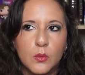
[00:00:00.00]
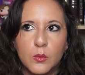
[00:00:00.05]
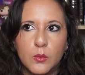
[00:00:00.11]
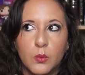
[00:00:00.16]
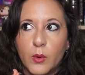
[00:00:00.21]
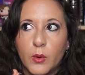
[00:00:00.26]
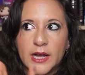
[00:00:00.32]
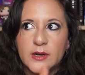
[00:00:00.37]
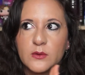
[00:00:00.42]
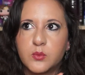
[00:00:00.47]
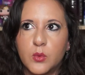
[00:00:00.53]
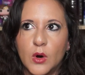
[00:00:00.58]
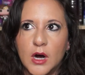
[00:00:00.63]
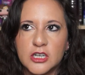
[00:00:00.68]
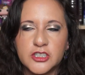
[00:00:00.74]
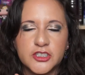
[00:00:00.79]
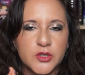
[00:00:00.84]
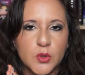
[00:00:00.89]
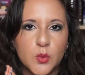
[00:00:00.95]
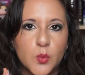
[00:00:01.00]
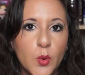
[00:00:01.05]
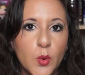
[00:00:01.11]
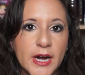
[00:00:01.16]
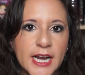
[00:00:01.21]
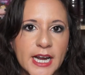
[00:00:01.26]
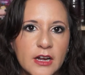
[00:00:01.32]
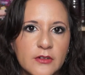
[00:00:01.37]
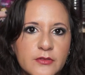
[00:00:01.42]
whitewashed or
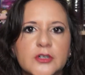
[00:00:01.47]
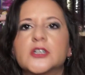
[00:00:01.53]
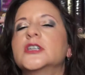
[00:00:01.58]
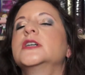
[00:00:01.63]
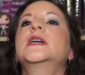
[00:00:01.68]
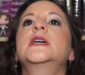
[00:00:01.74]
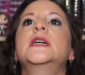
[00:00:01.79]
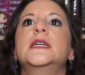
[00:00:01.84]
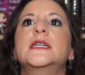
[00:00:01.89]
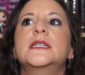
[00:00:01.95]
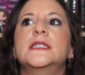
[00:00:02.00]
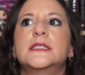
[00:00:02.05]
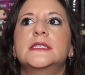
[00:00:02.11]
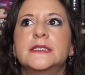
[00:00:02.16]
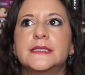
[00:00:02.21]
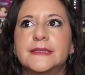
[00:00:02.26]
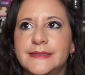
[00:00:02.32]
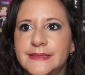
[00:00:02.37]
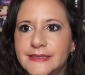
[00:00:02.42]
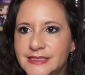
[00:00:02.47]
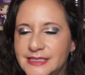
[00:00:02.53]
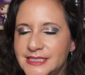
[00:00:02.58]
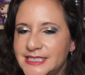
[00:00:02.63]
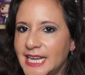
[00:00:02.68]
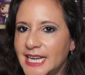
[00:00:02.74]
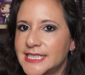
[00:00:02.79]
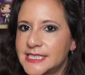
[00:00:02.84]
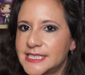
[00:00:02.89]
whatever,
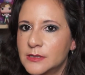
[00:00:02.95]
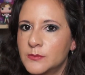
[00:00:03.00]
that's